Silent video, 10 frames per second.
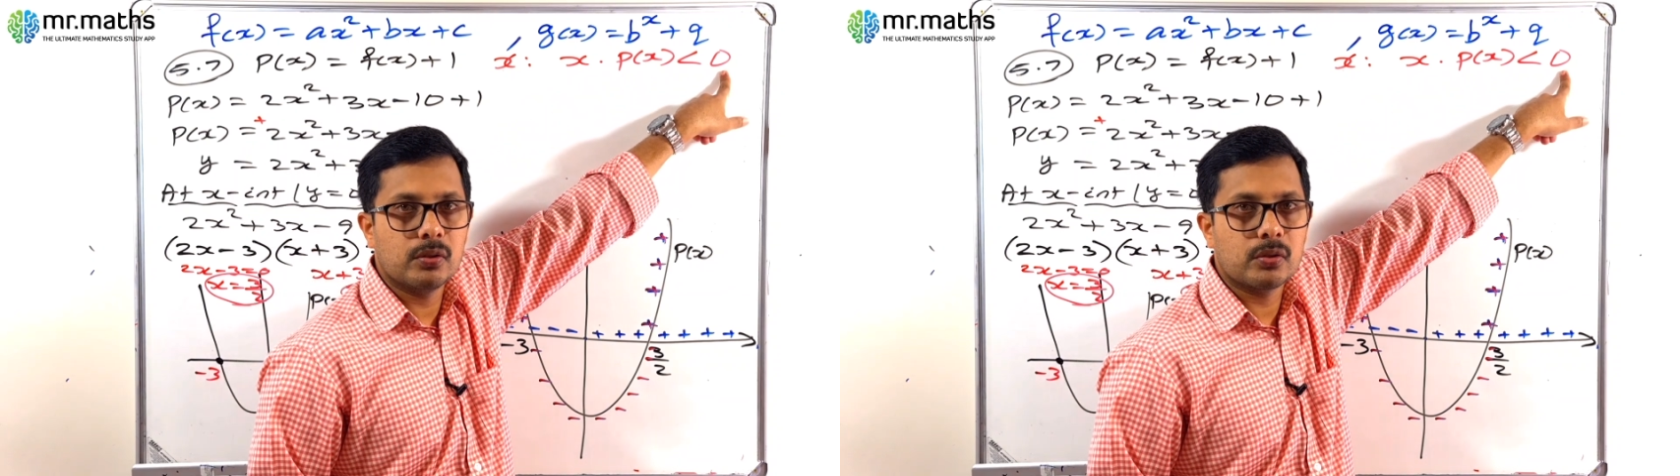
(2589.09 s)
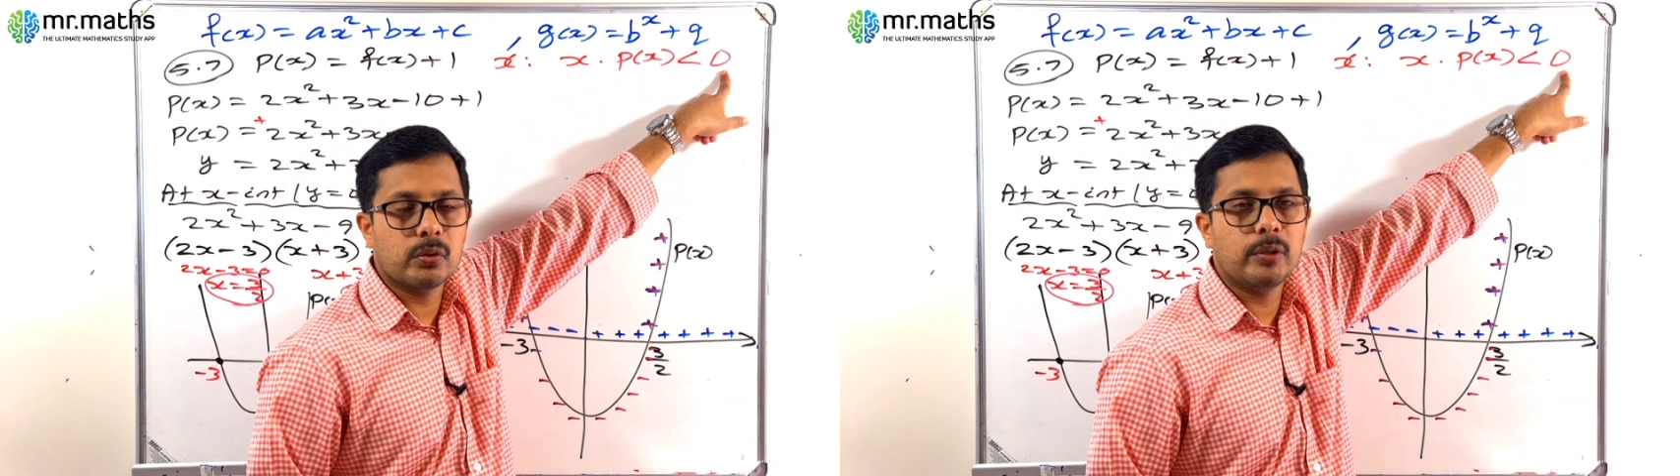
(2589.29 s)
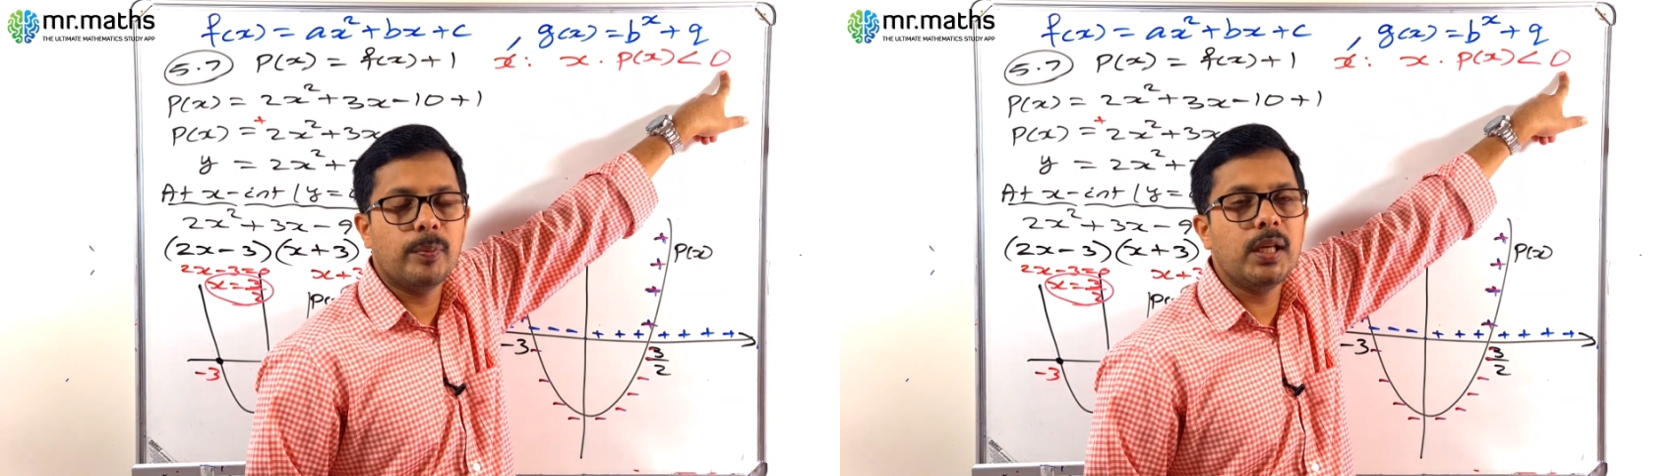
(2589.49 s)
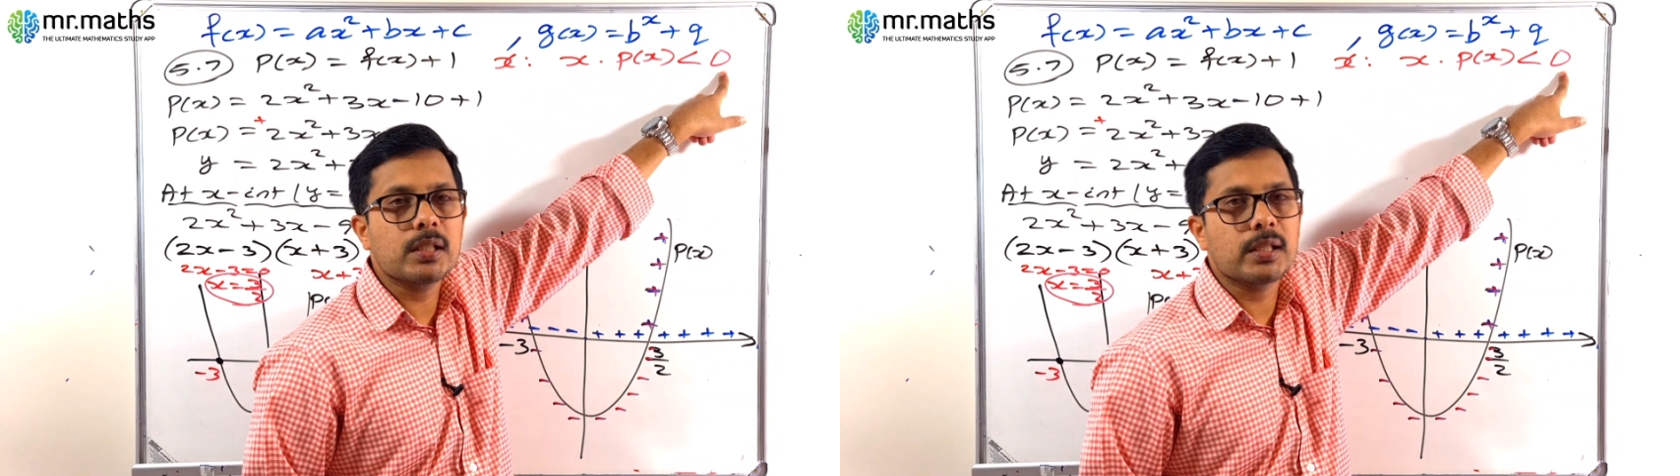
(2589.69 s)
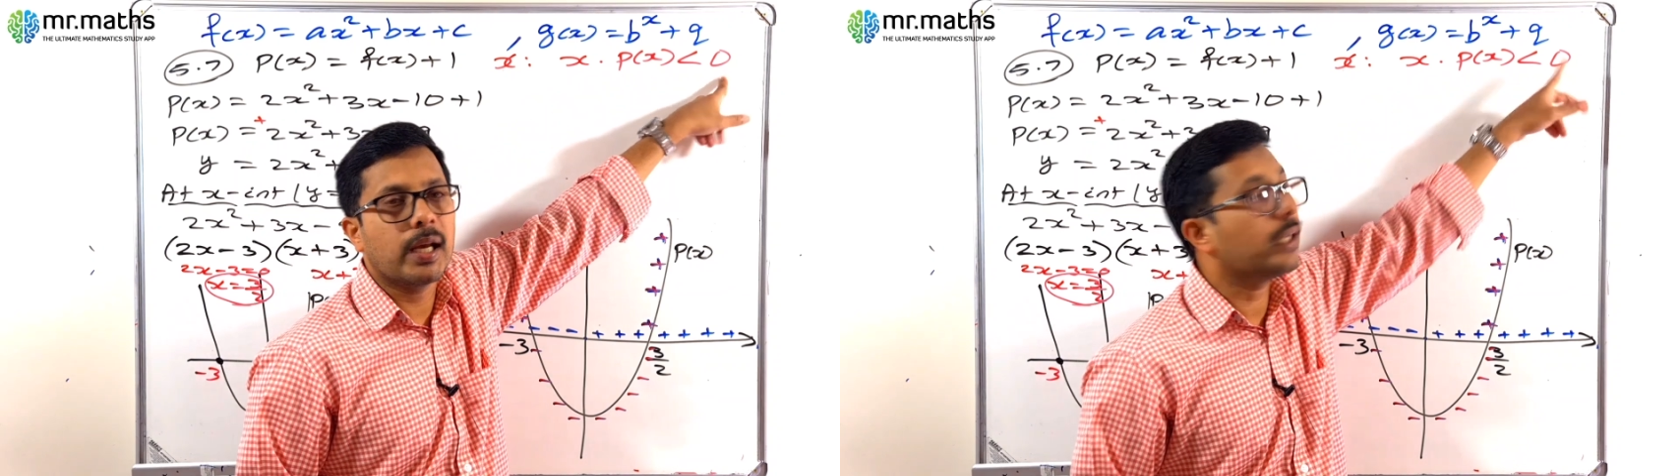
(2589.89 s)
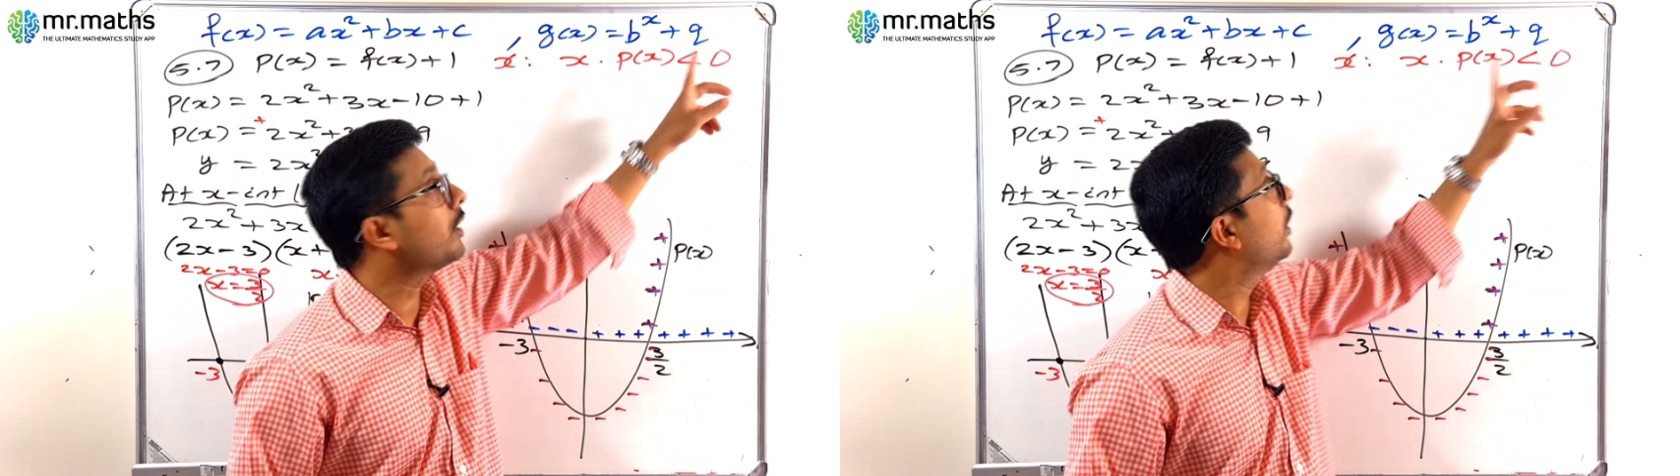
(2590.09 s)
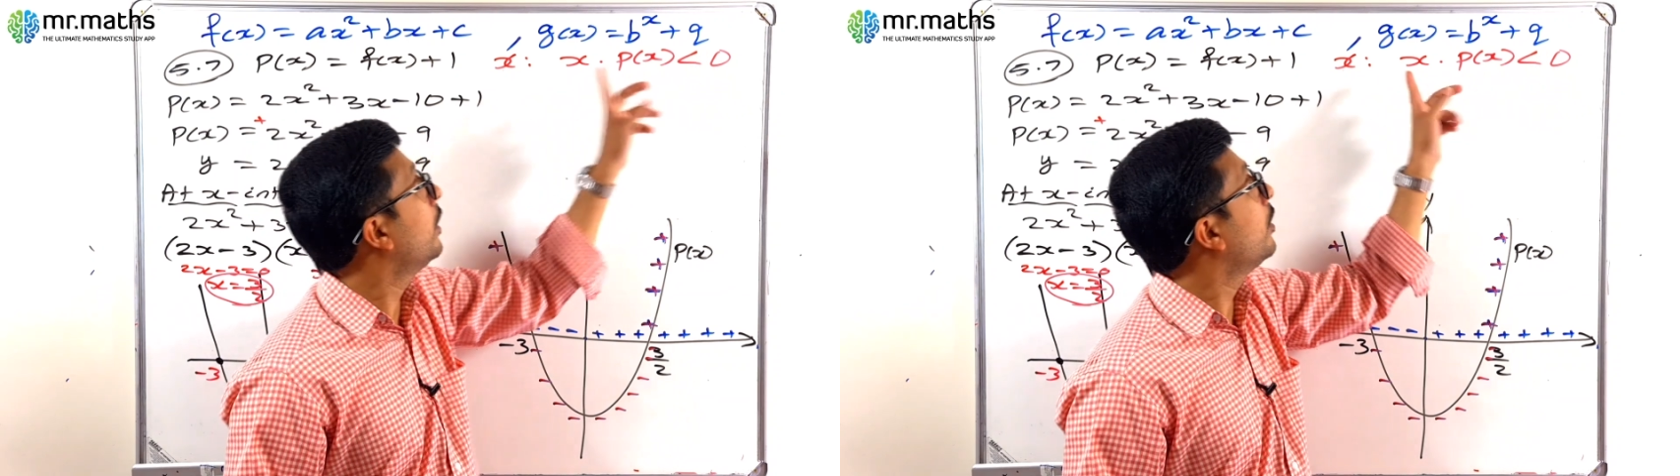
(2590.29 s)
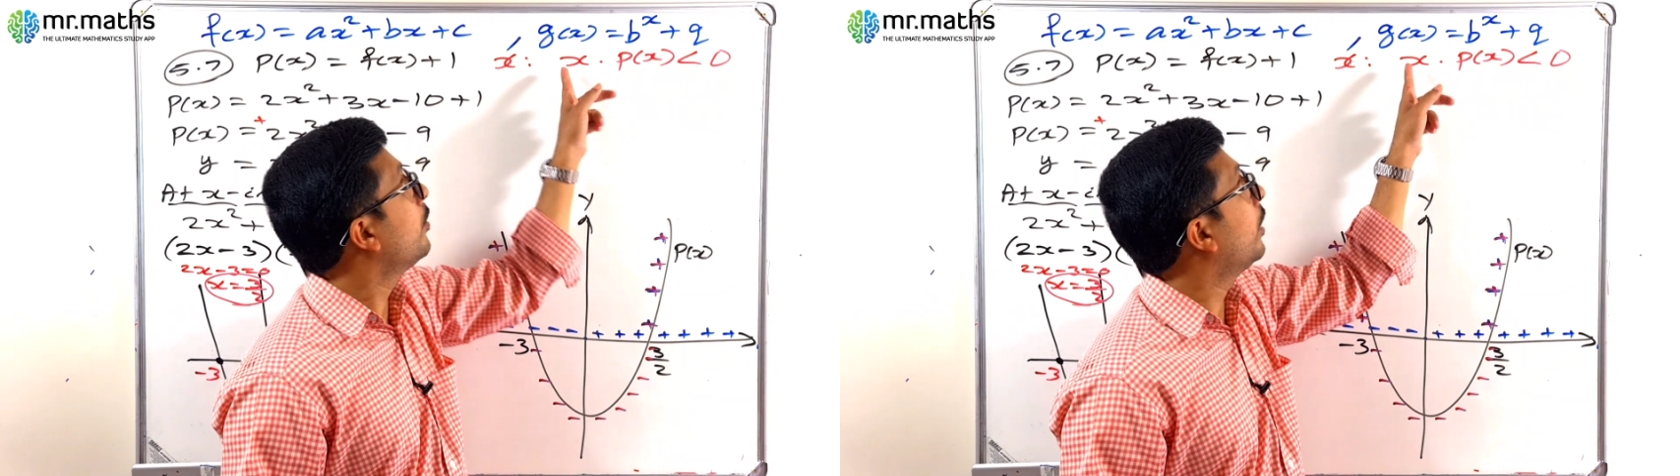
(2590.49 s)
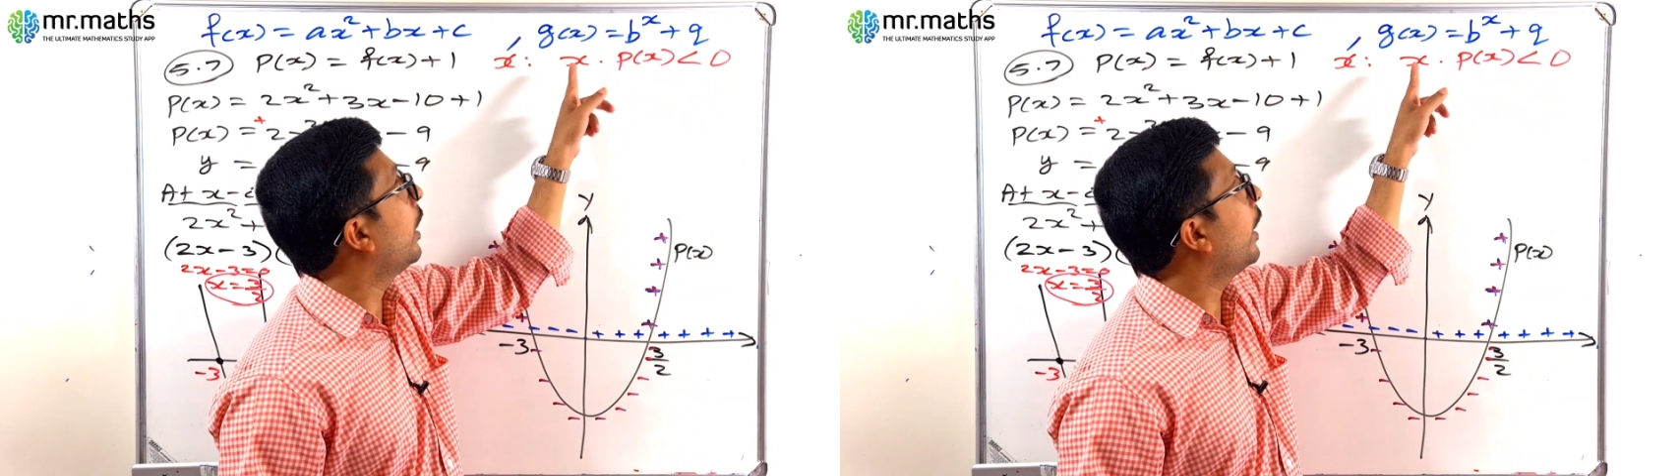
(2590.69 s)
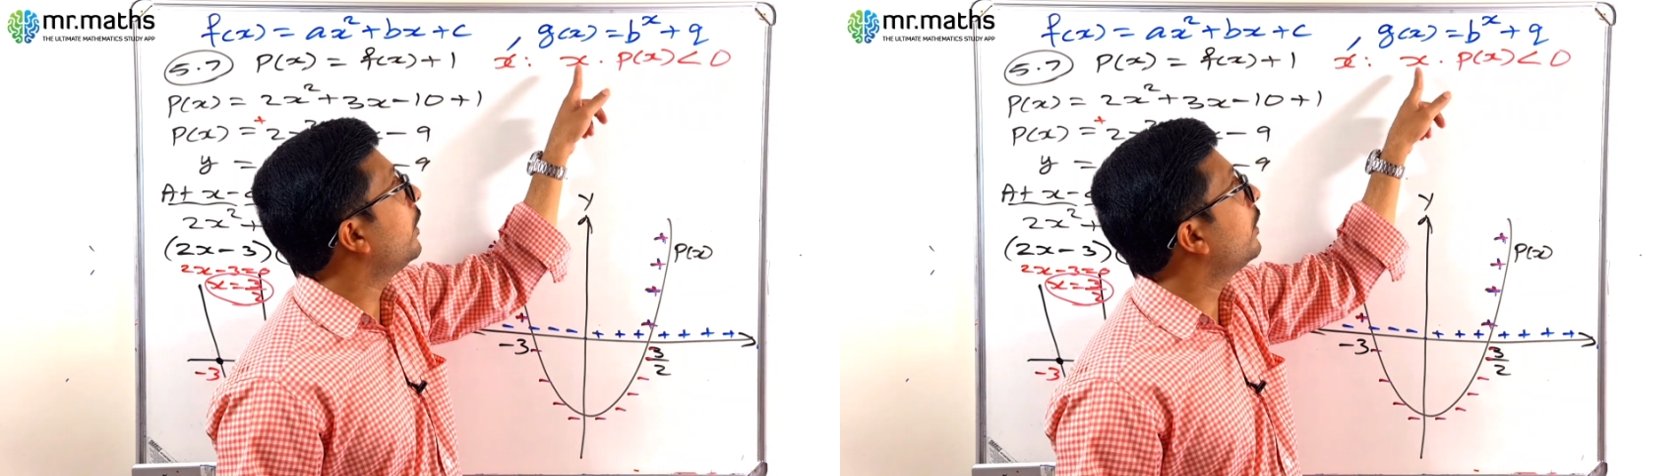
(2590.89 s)
So it means that
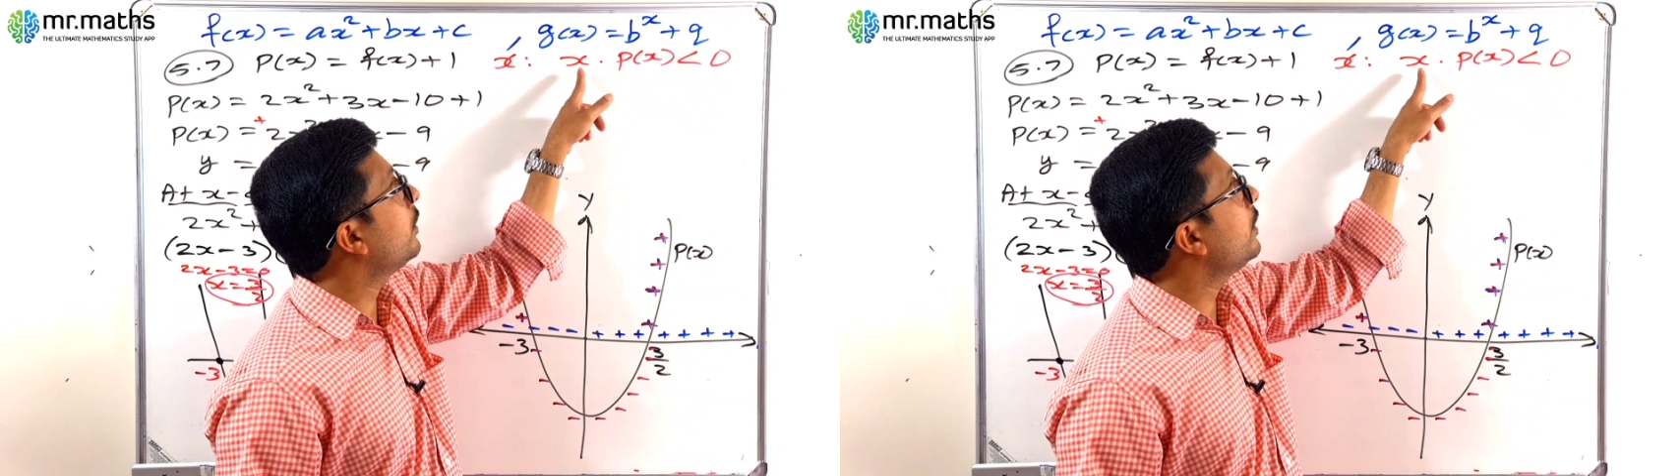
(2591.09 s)
either